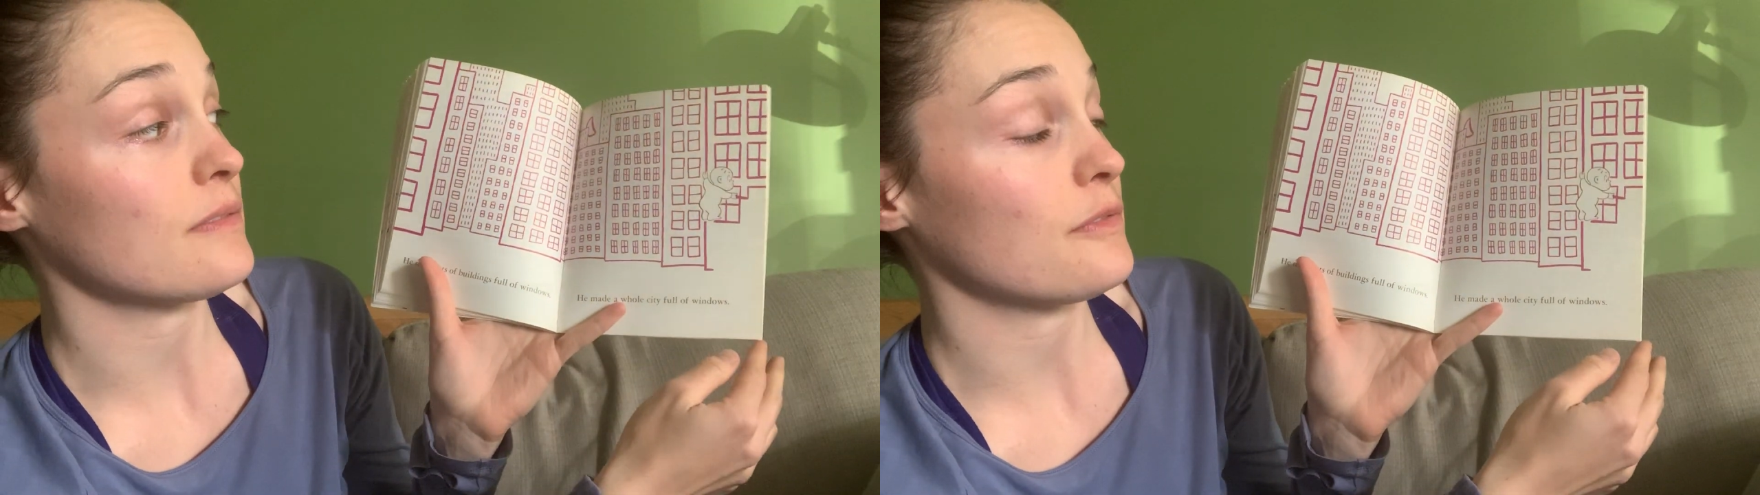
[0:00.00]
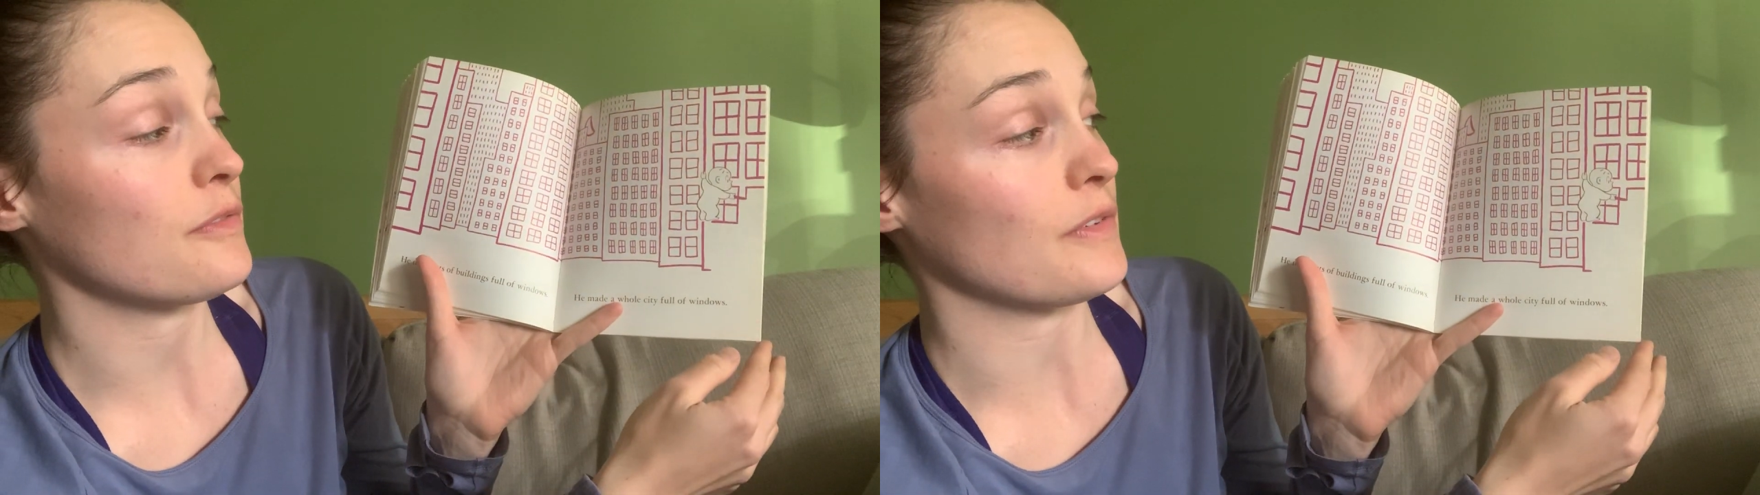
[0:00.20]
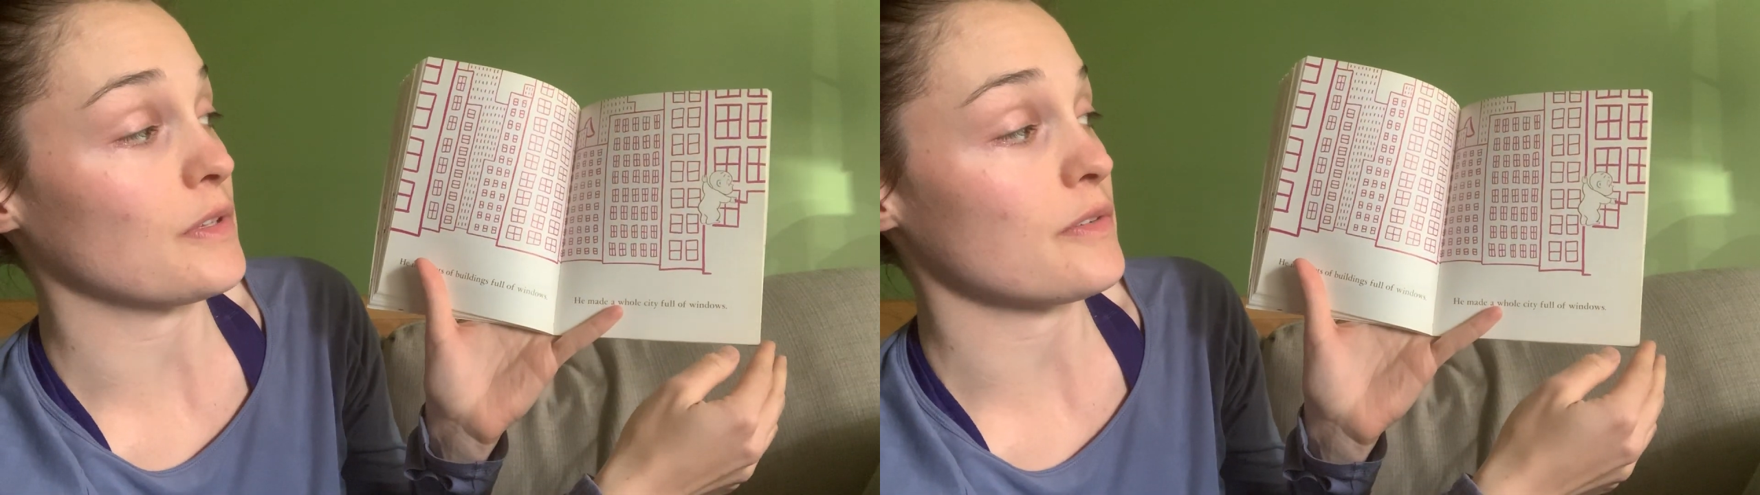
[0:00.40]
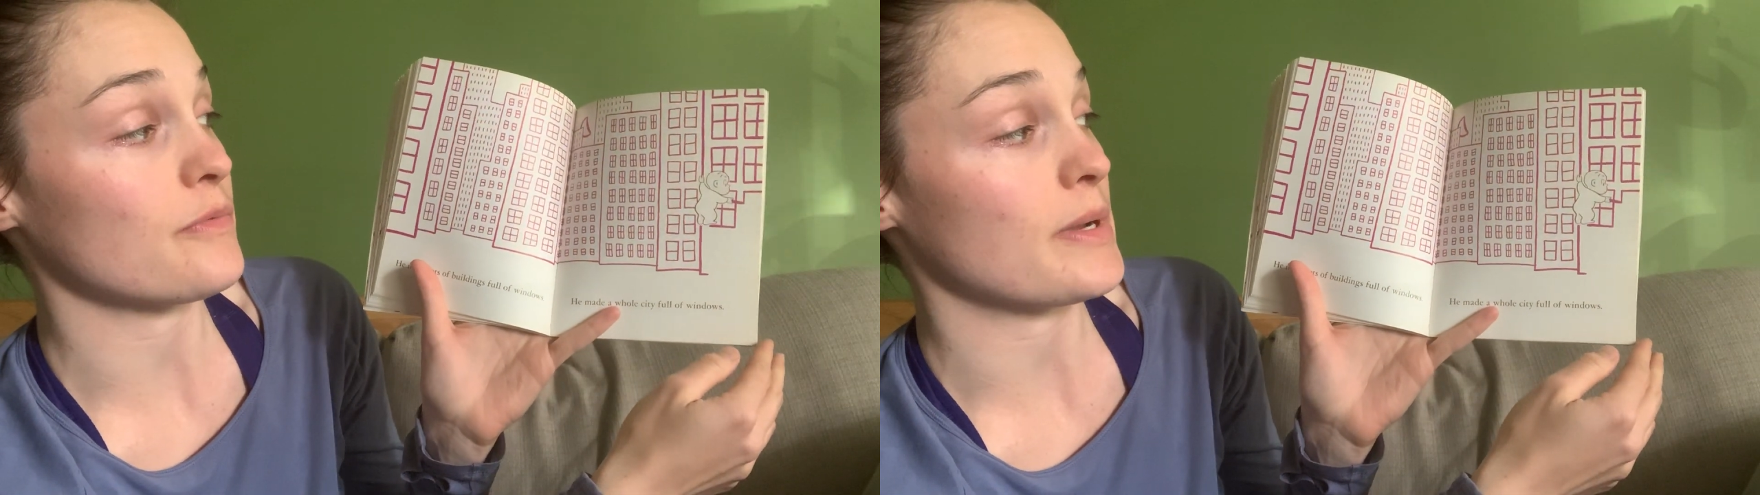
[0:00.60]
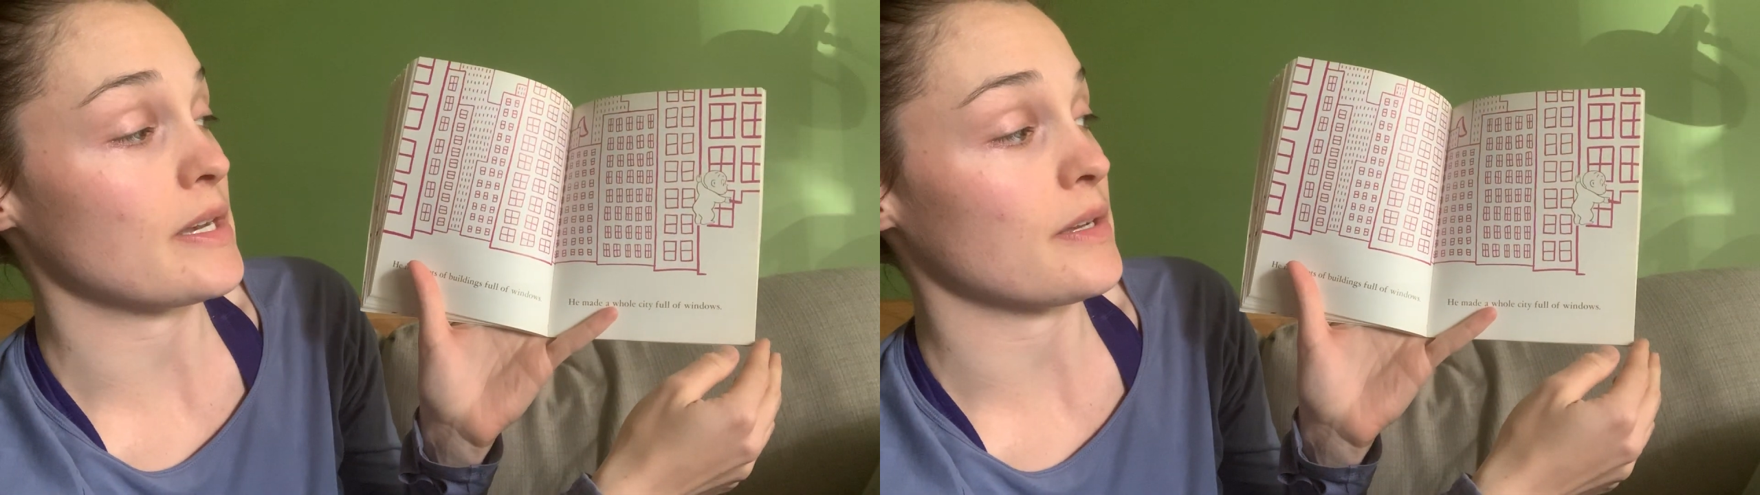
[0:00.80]
full of
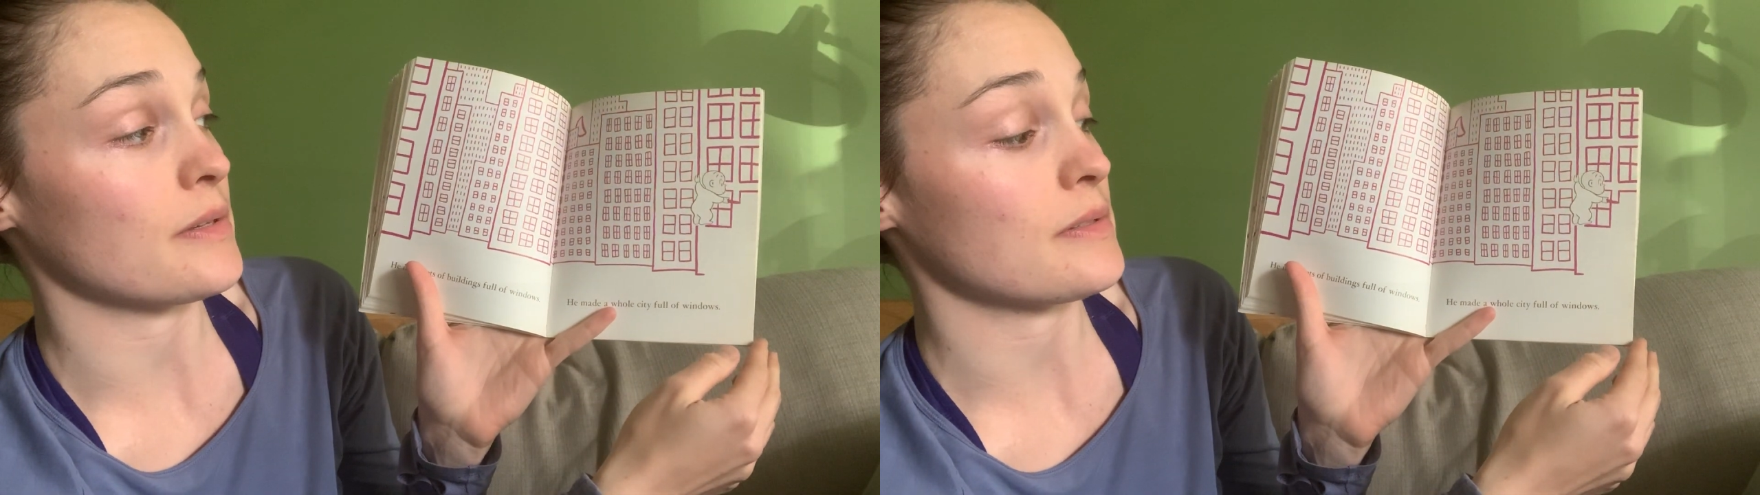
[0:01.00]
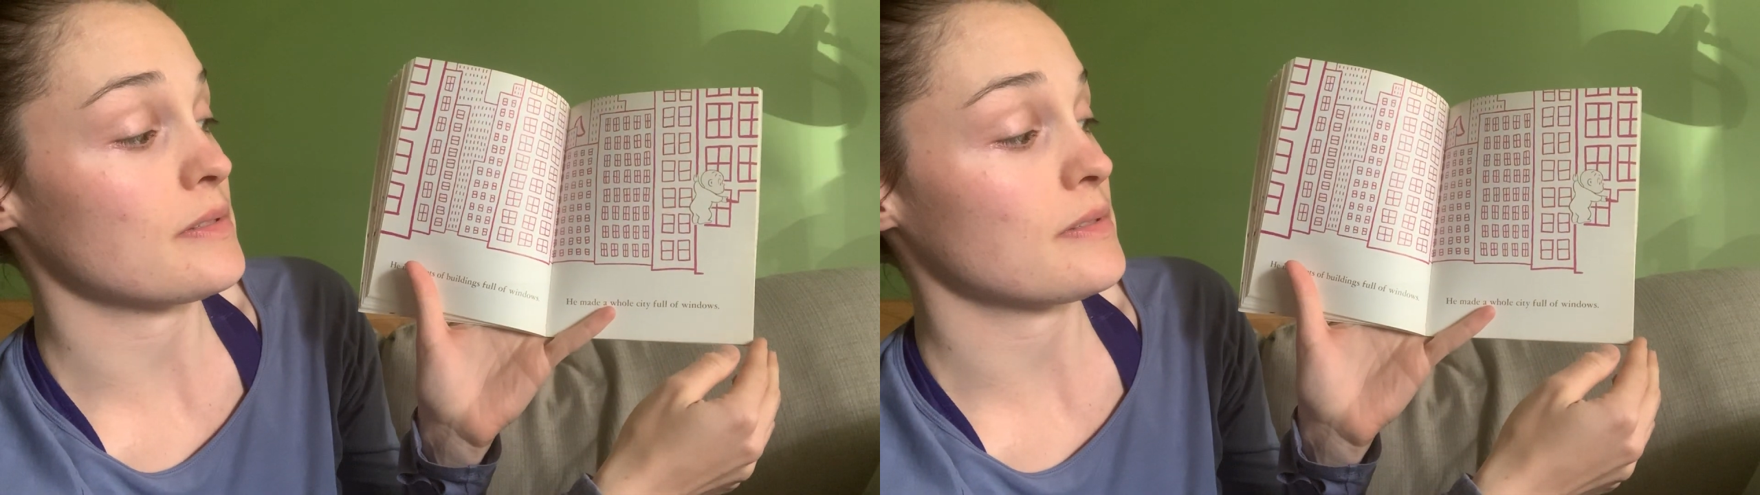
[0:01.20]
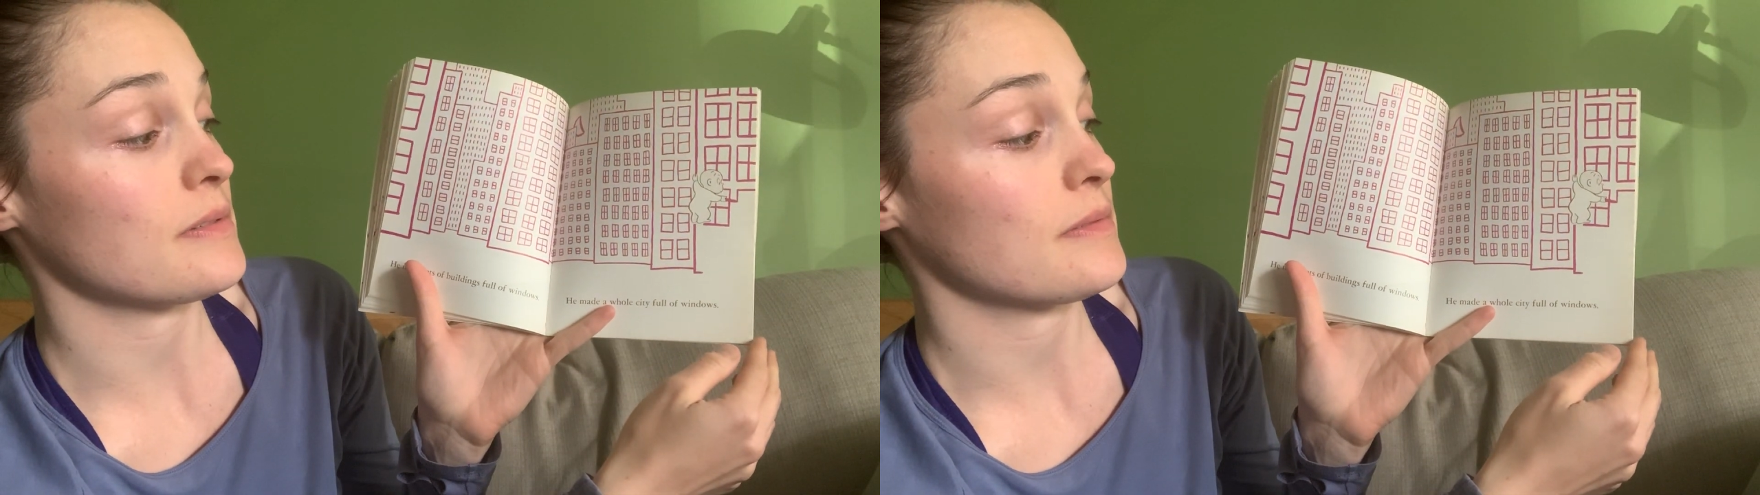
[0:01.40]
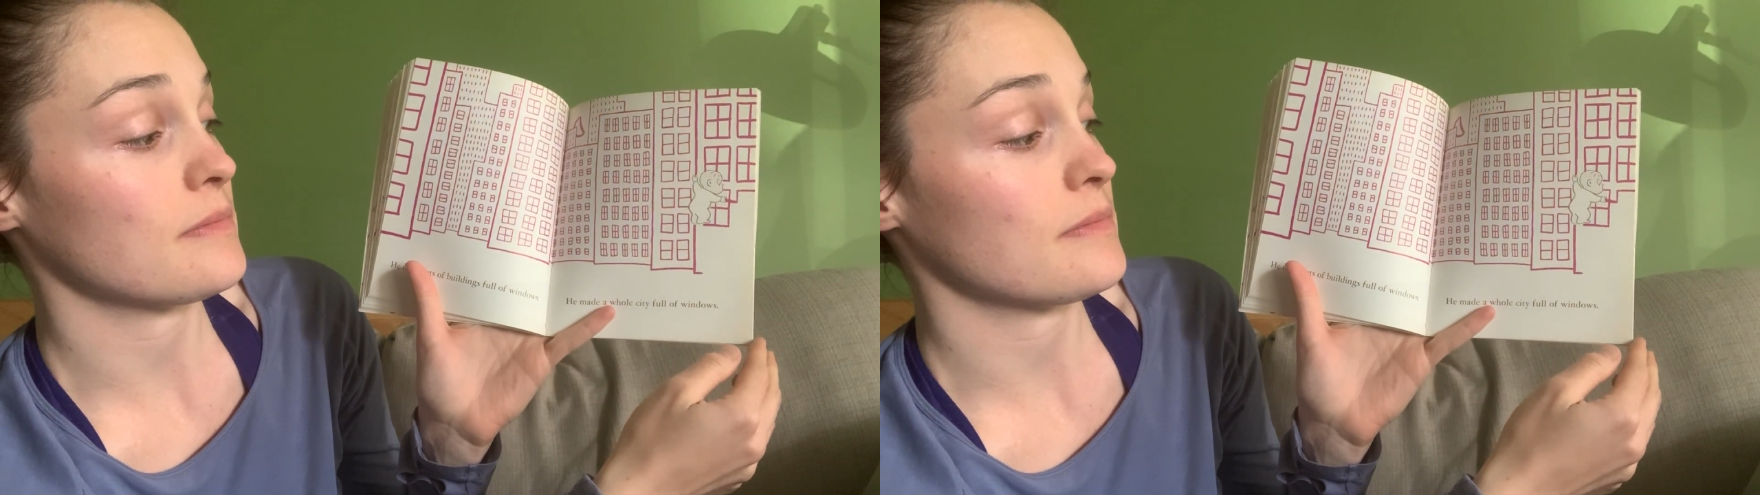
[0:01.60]
windows.